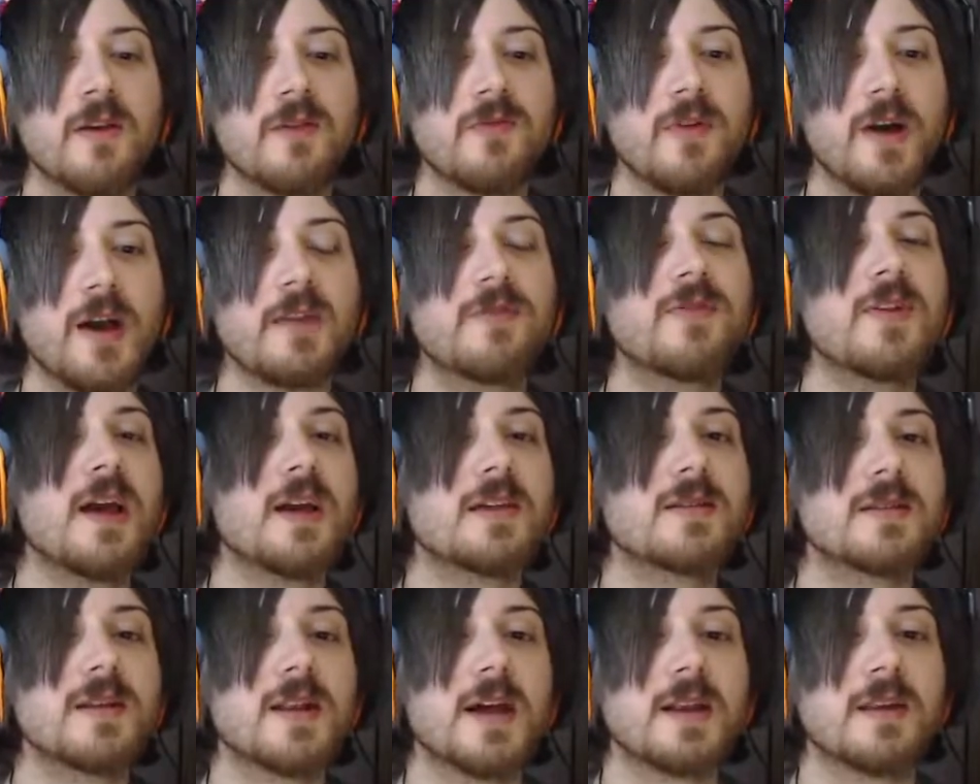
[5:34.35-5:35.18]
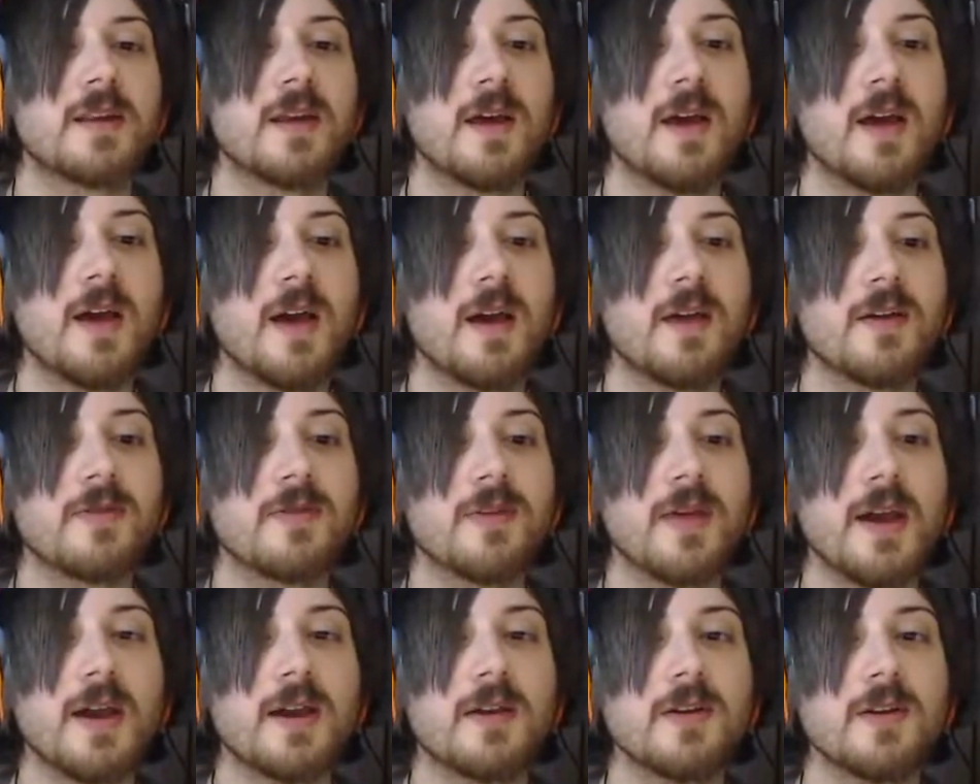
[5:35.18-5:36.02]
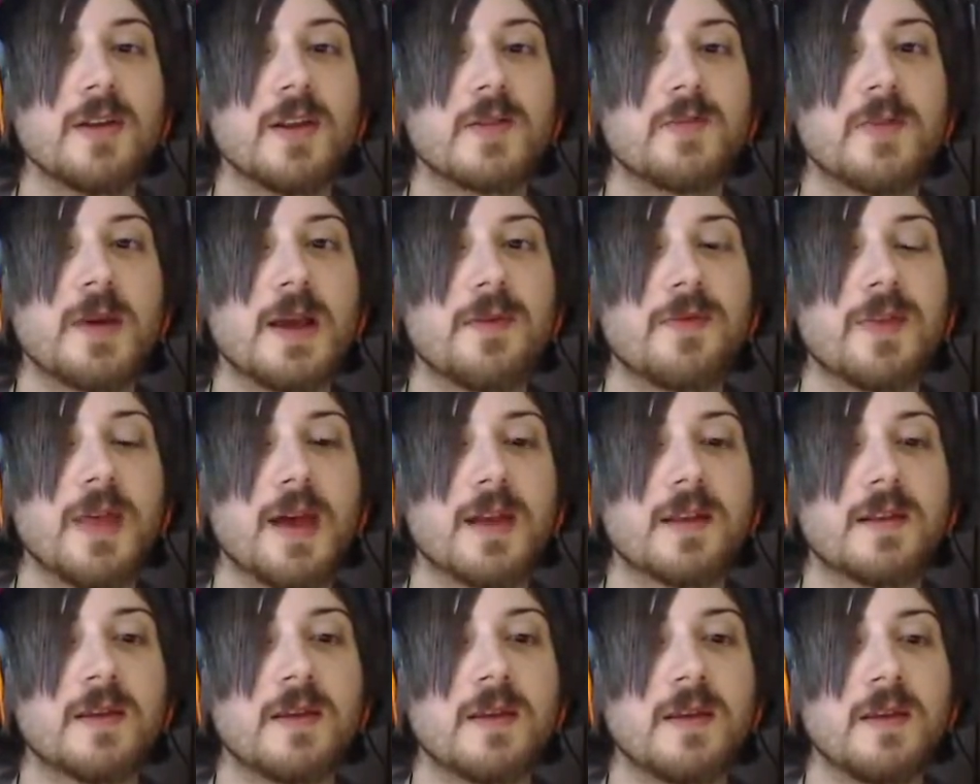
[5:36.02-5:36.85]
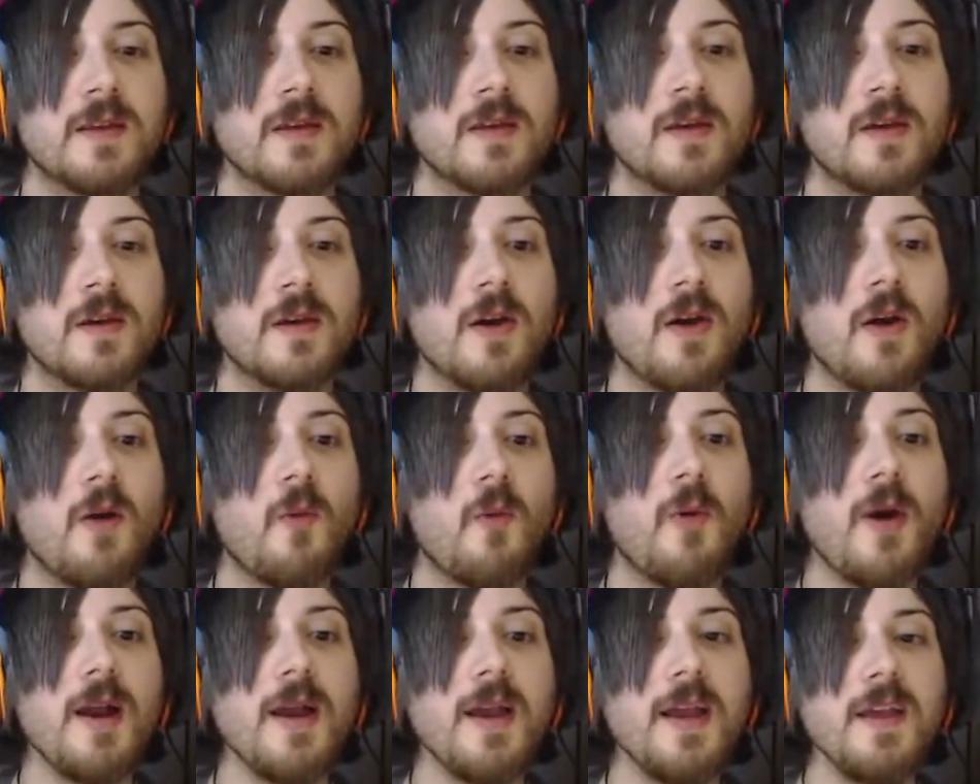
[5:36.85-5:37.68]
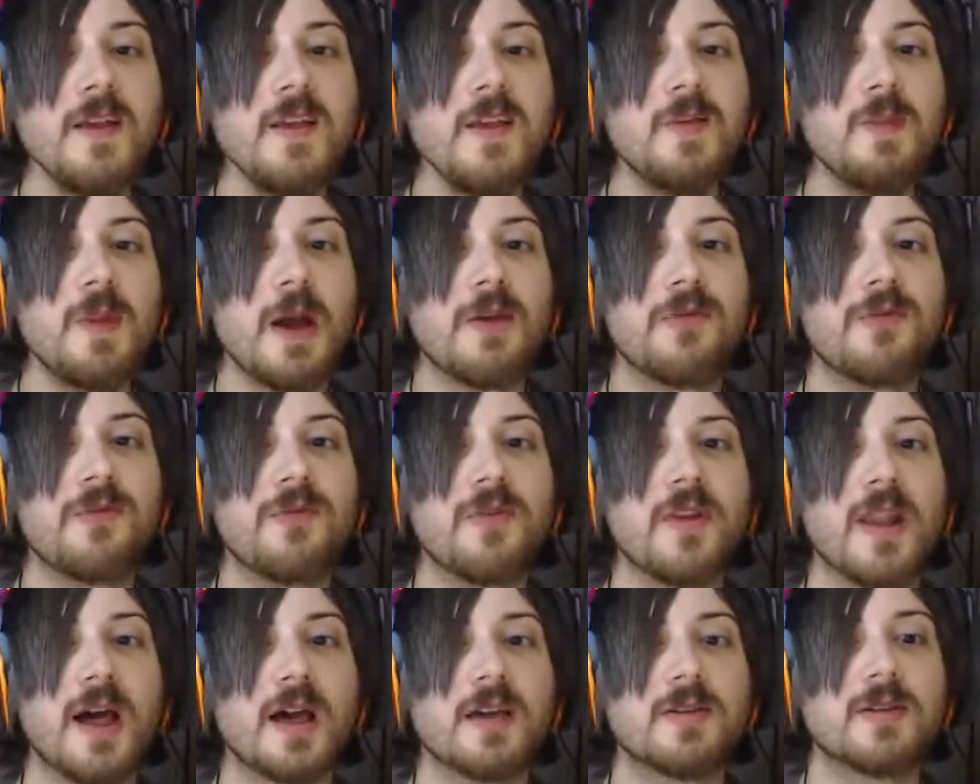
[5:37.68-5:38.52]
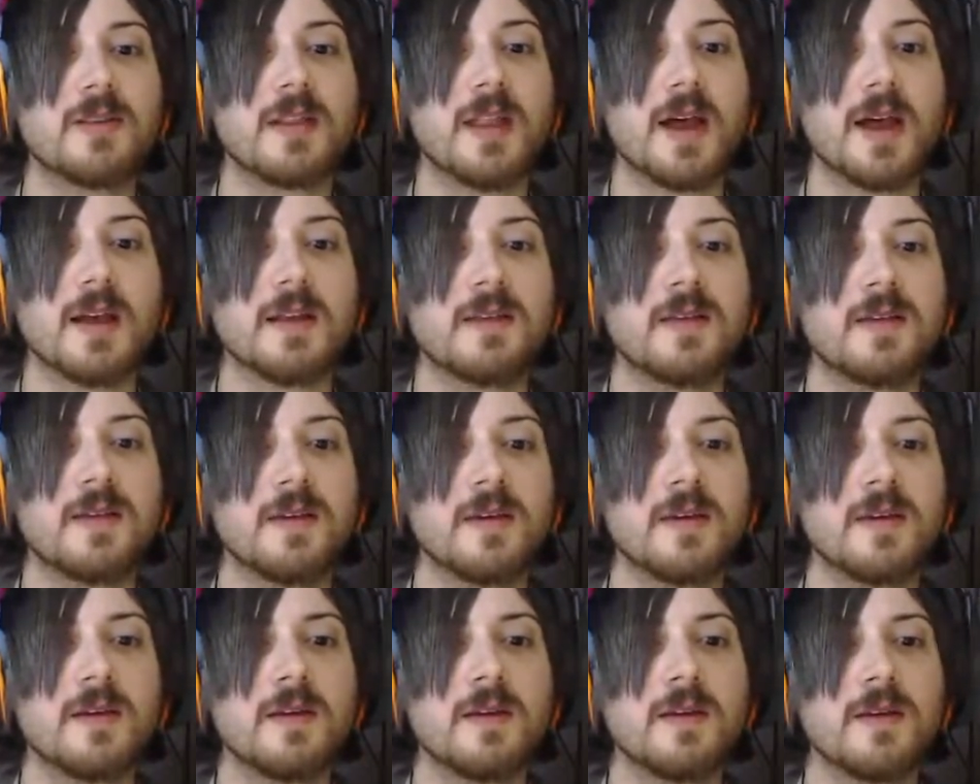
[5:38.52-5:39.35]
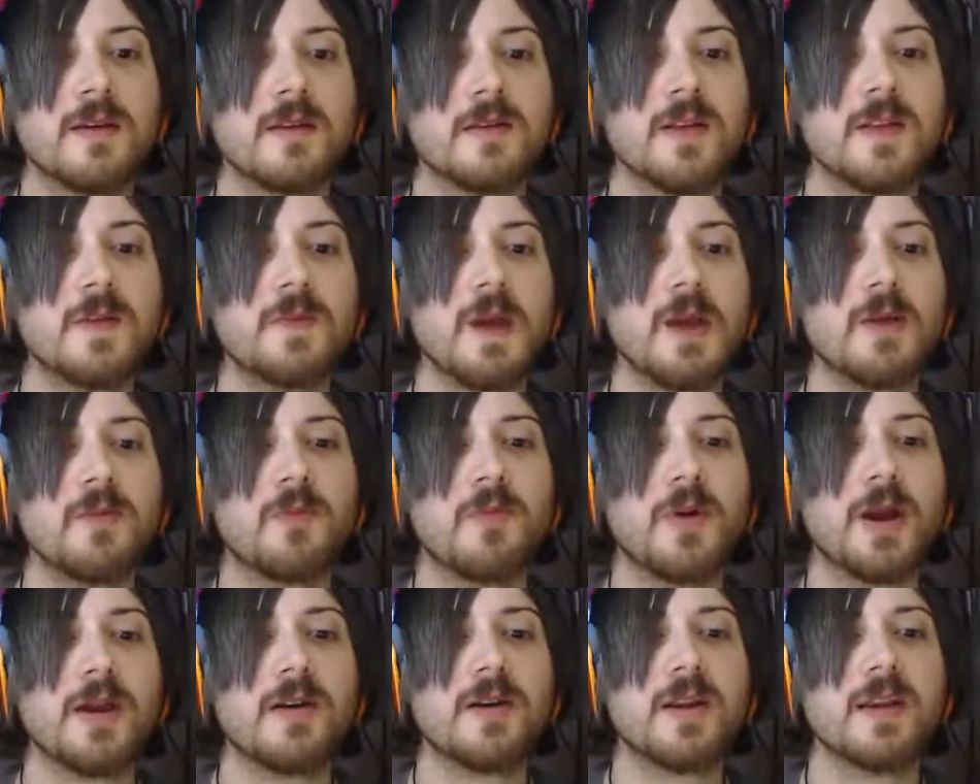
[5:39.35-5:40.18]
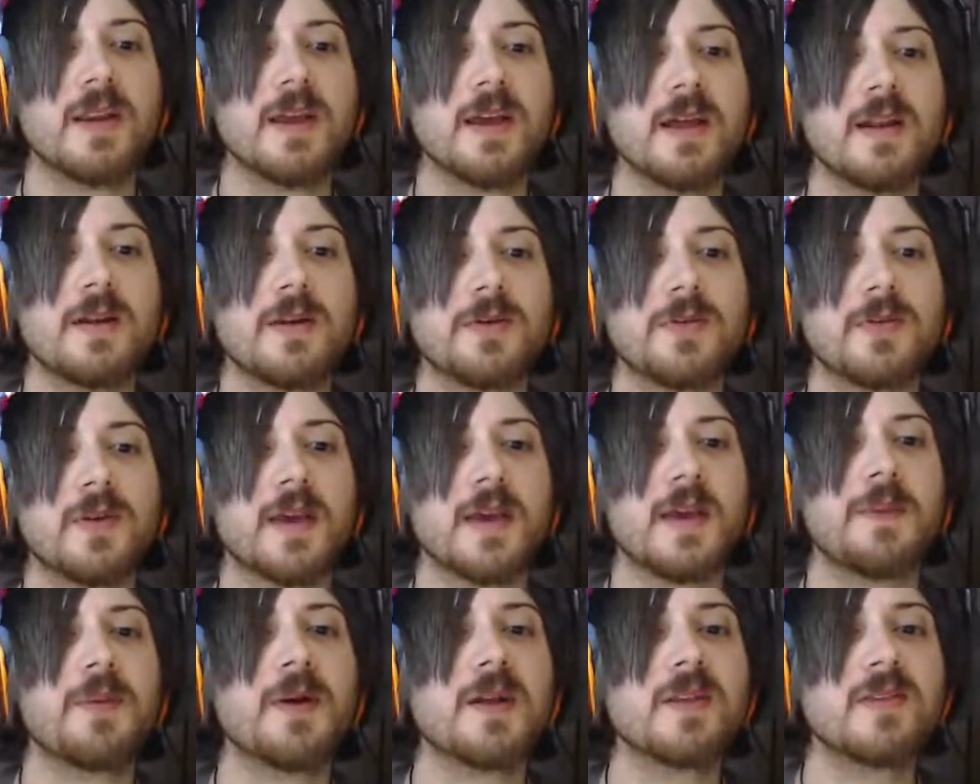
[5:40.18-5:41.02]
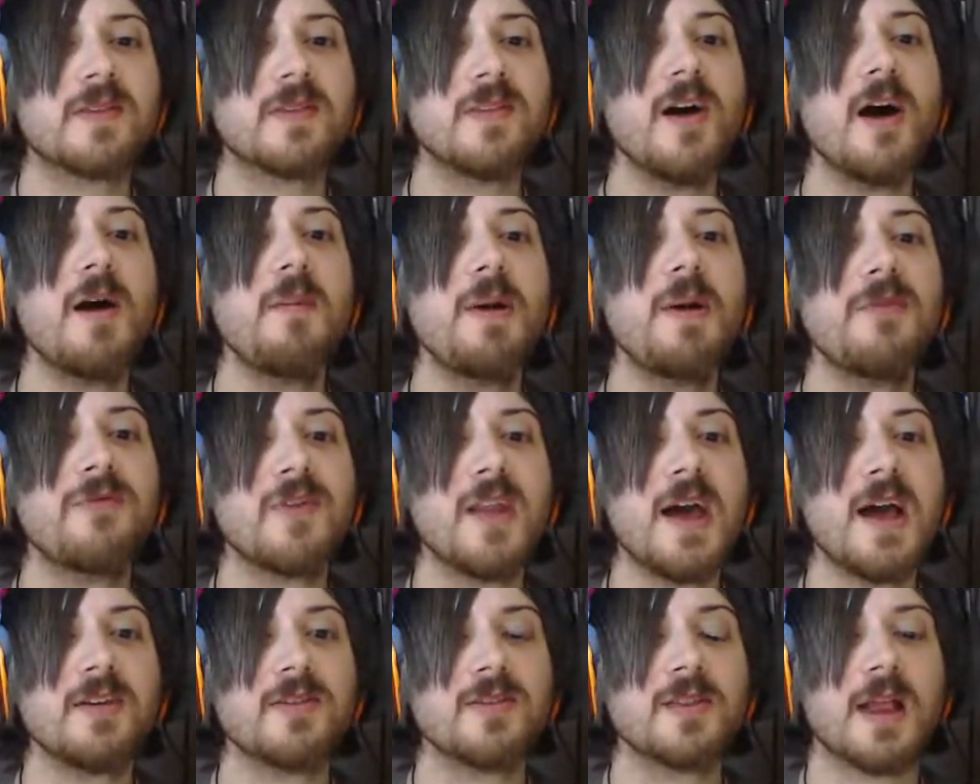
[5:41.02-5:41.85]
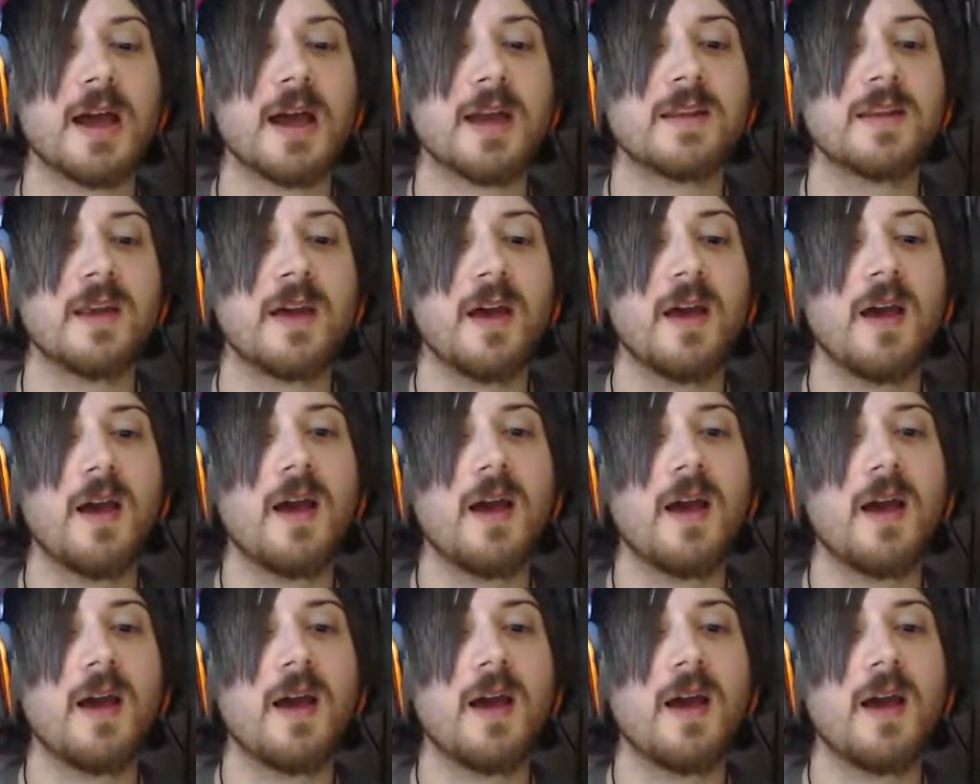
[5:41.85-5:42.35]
Find flashlight. Thank goodness we have that. Where is my flashlight? That's my weird inhaler thingy, but it's not my flashlight.